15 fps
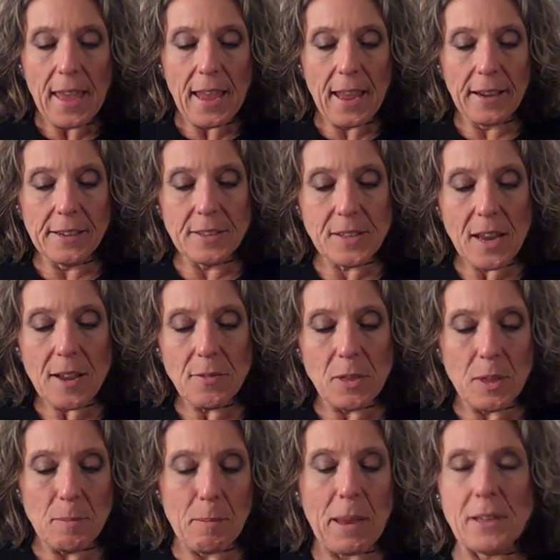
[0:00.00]
And I saved
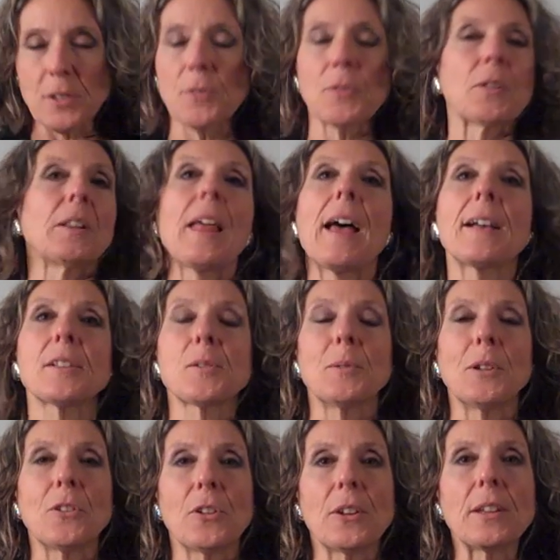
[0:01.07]
the best for last,
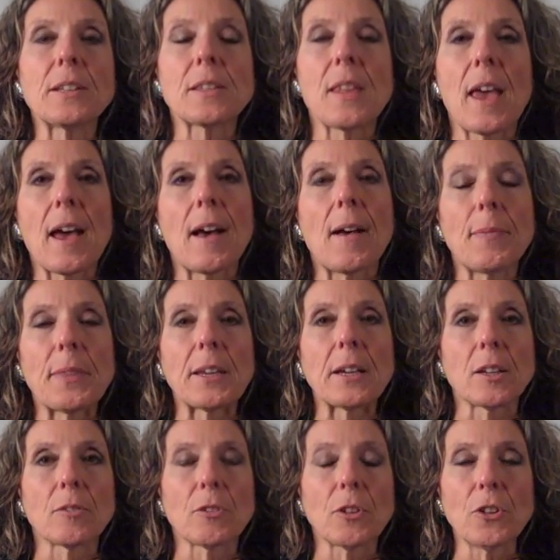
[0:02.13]
which is that the
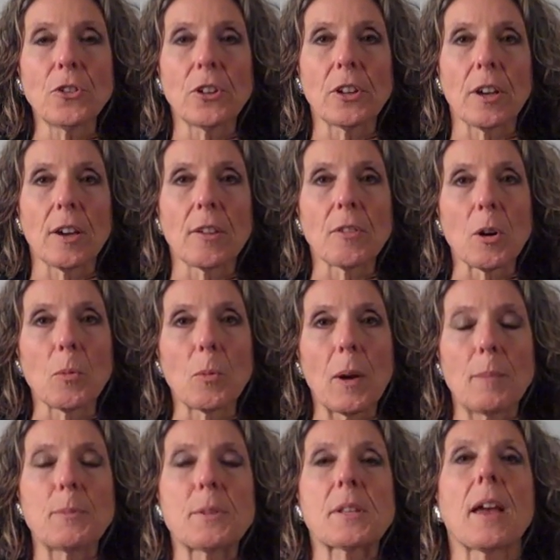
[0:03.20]
conversion of our
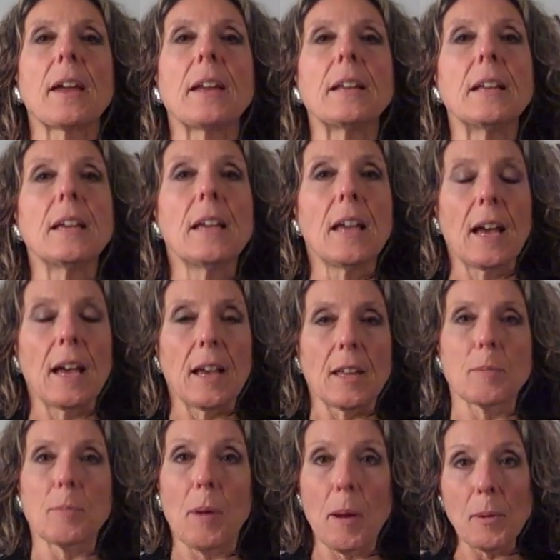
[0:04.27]
website, uh,
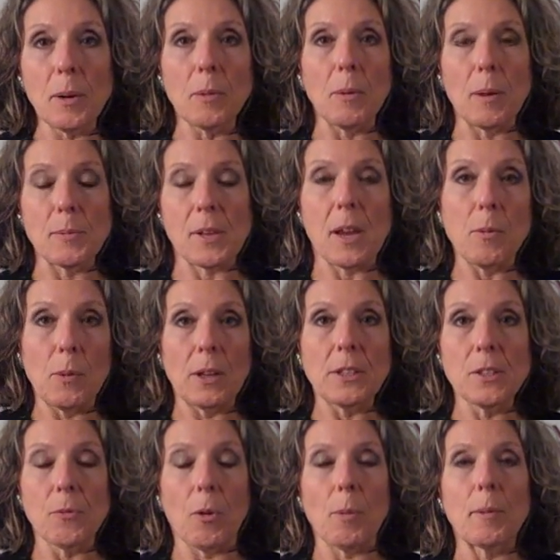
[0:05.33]
the primary website,
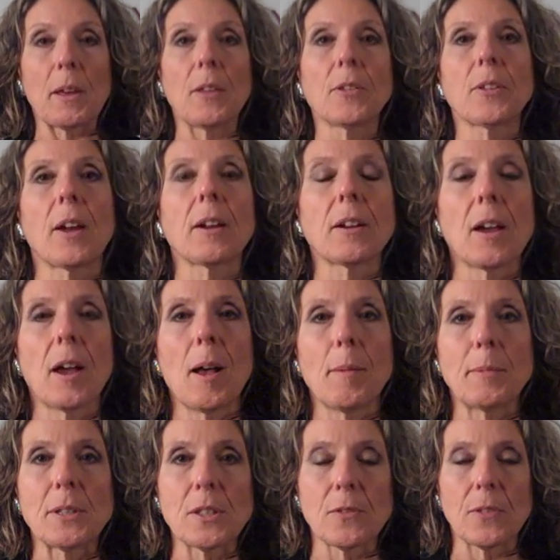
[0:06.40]
wellnessforumhealth.com,
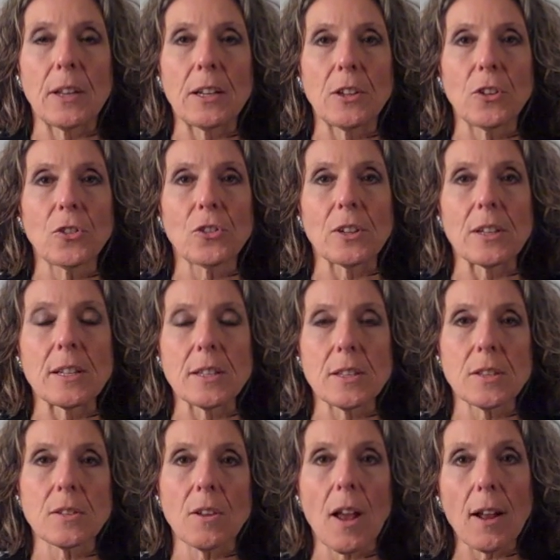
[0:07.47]
is finished. It's
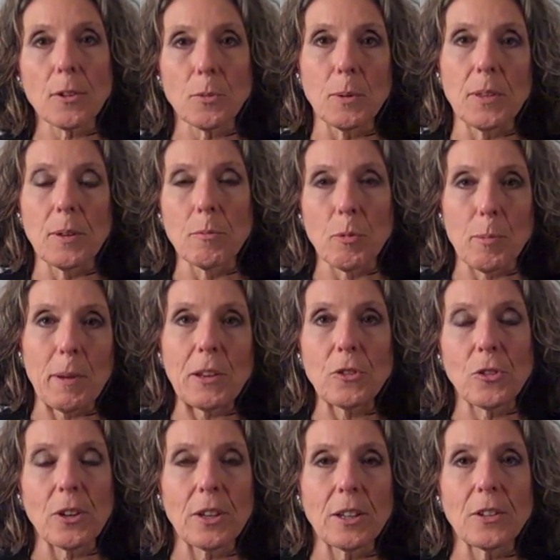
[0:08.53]
stocked with
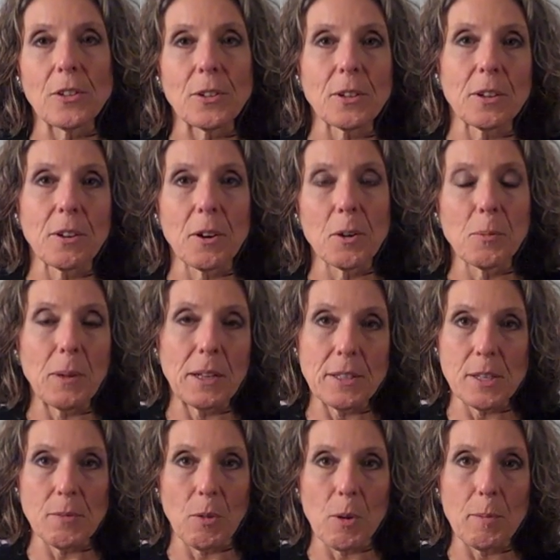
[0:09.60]
information. You can go to
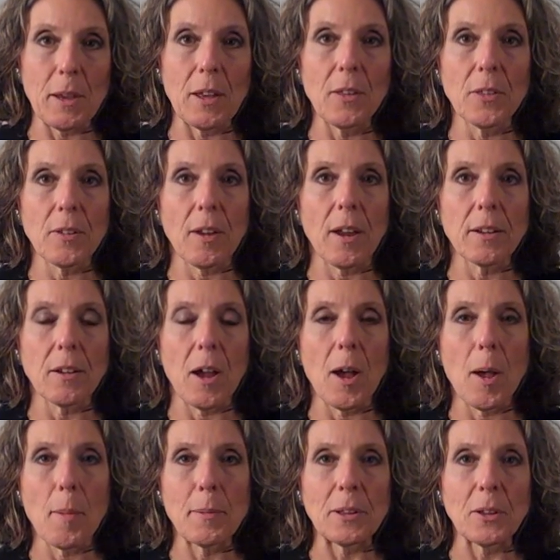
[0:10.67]

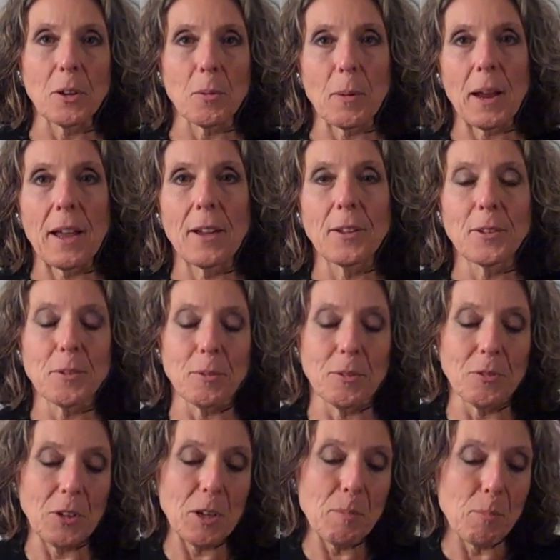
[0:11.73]
wellnessforumhealth.com and look around. We're
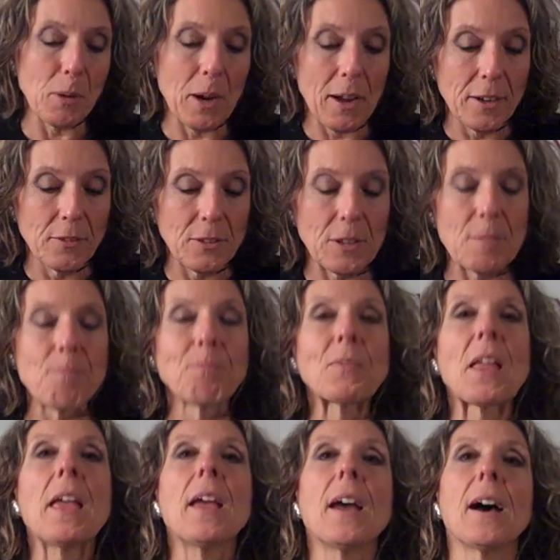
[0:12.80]
very proud of
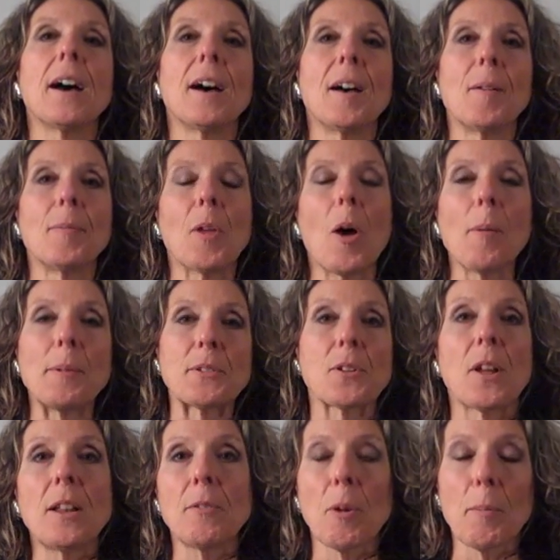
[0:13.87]
it. Um, almost
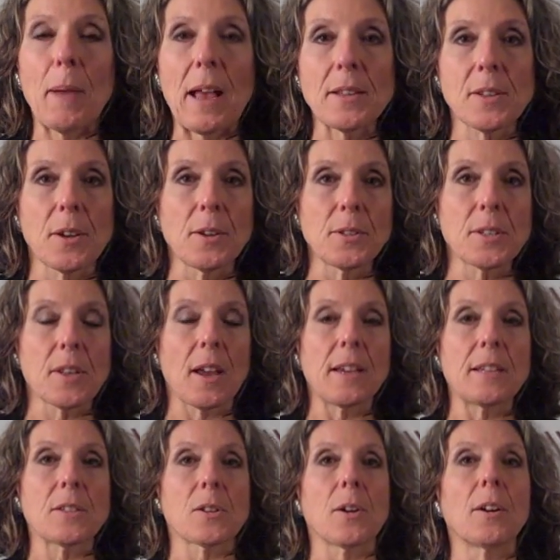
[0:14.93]
all of our passcode
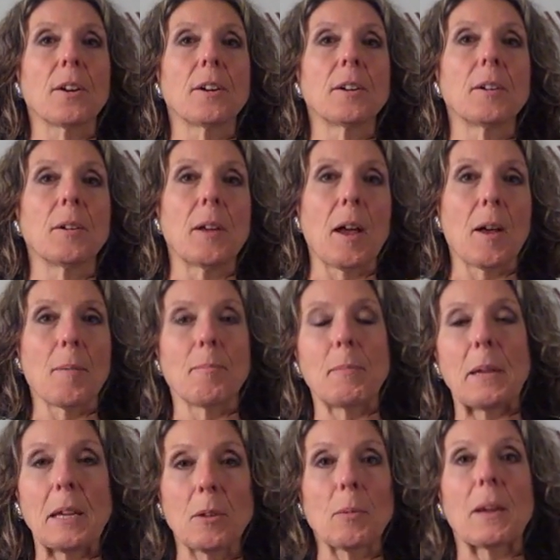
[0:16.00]
sites are um,
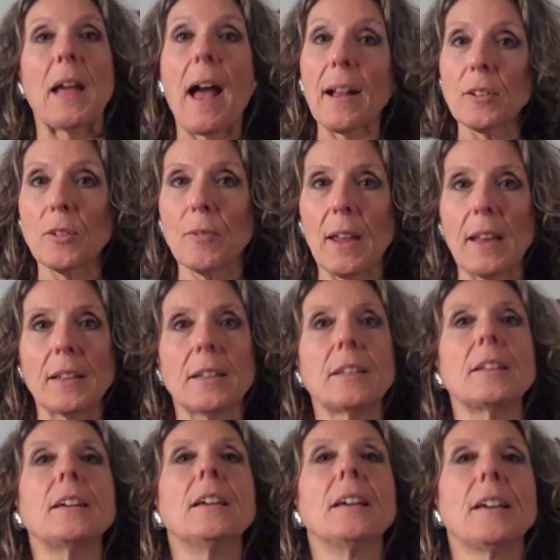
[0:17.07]
being
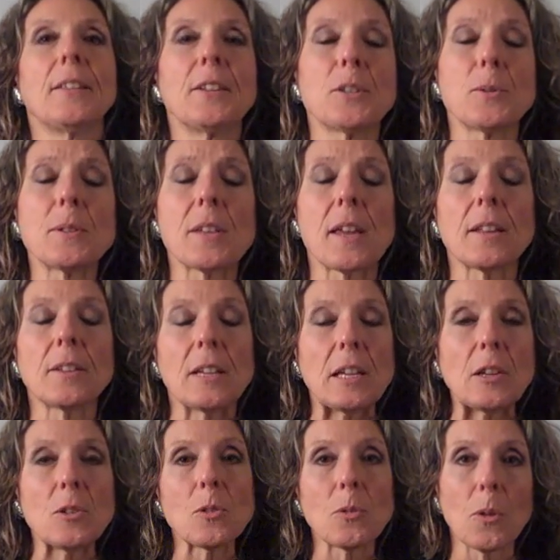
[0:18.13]
reactivated. This was an
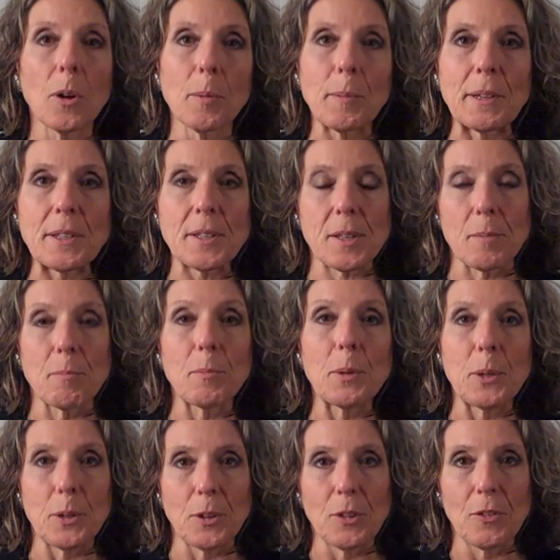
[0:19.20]
enormous
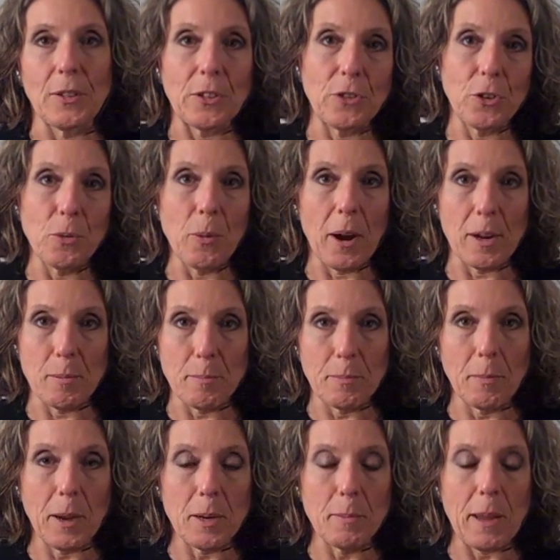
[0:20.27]
move, as you
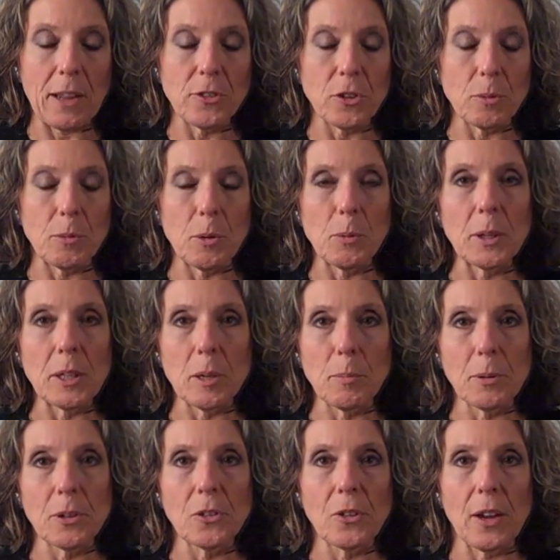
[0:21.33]
might imagine. We really
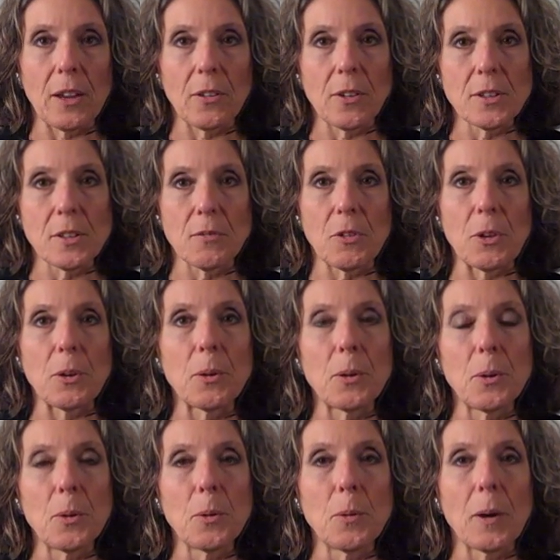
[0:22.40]
appreciate those of you
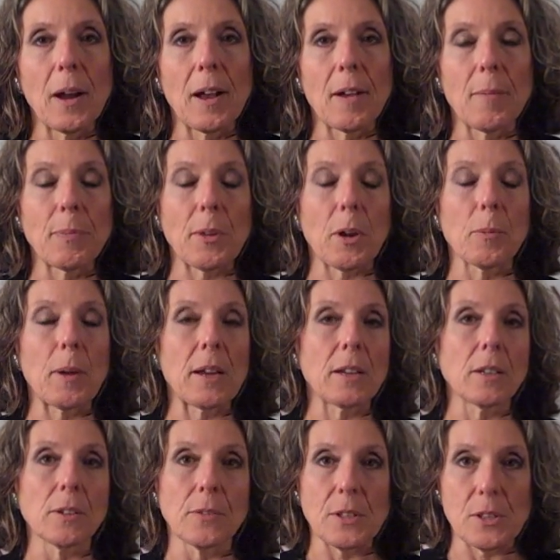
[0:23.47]
who um, are
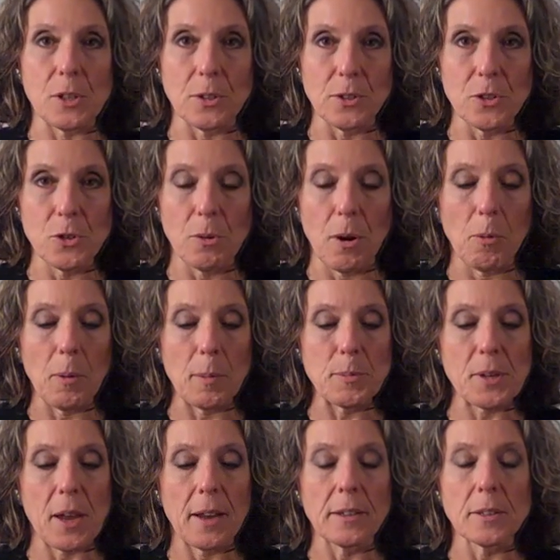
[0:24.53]
regular visitors to our
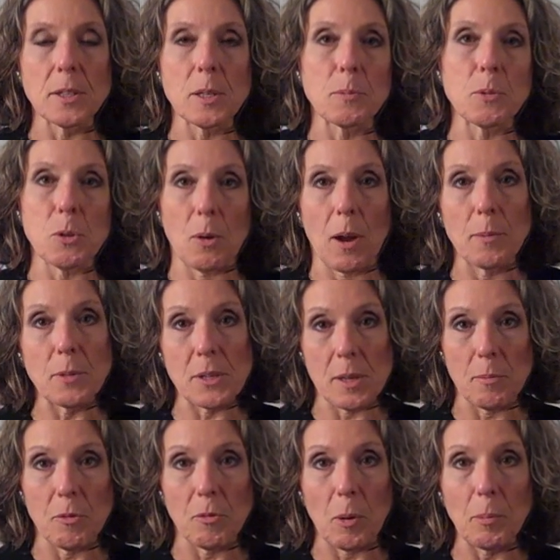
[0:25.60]
website and subscribe to
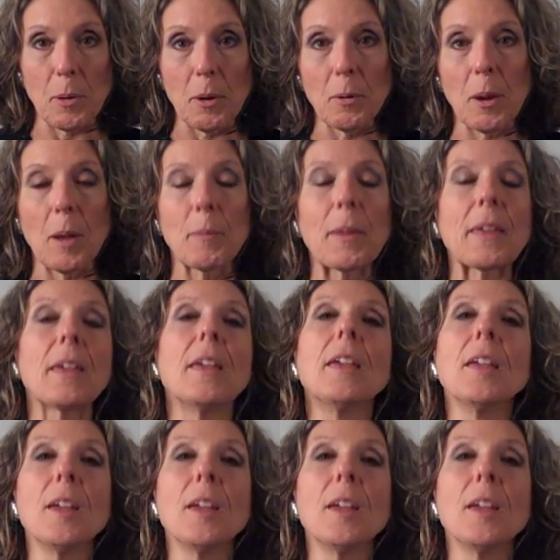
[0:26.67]
some of our programming.